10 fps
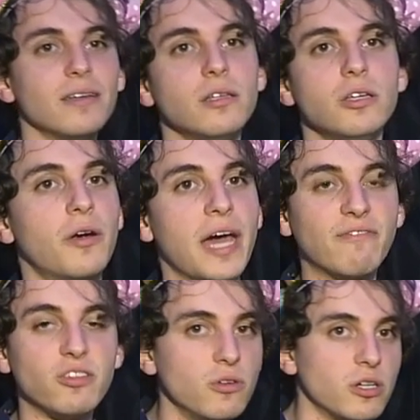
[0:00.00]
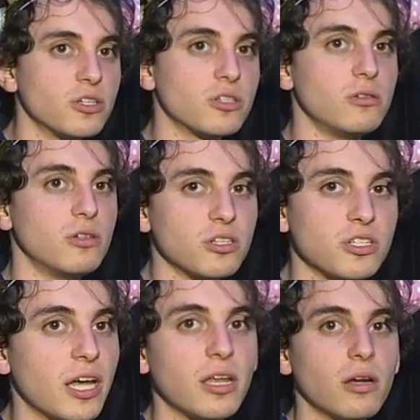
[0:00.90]
You don't have to. You can just you can just
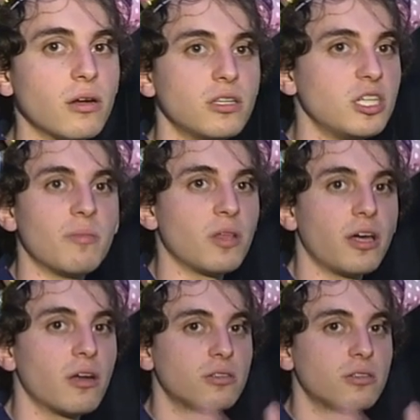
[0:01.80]
say it here. You can D M me later.